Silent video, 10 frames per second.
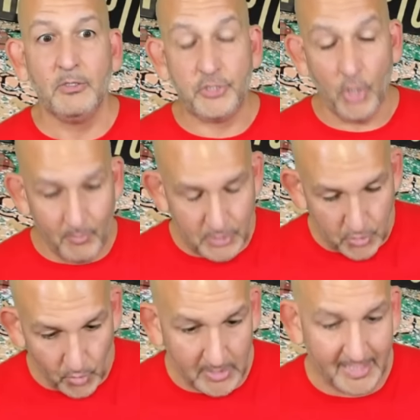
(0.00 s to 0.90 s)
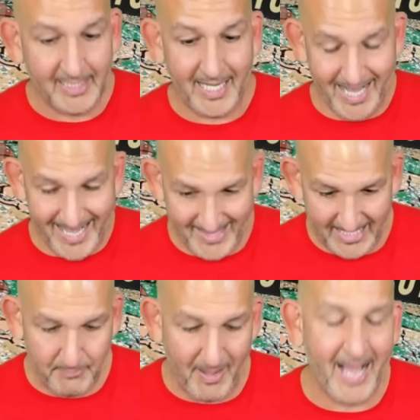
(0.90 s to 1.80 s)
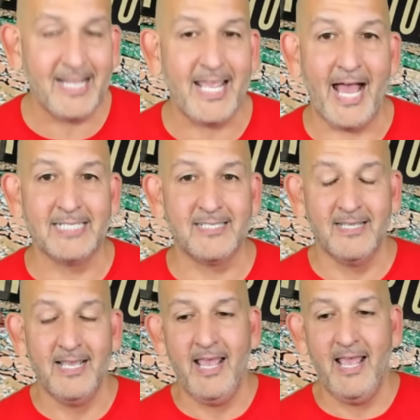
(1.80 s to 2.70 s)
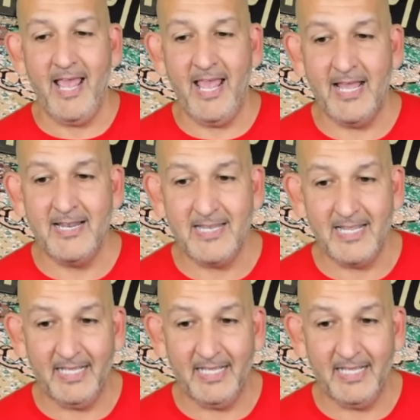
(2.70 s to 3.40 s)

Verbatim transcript: Joe Mazzulla on this podcast and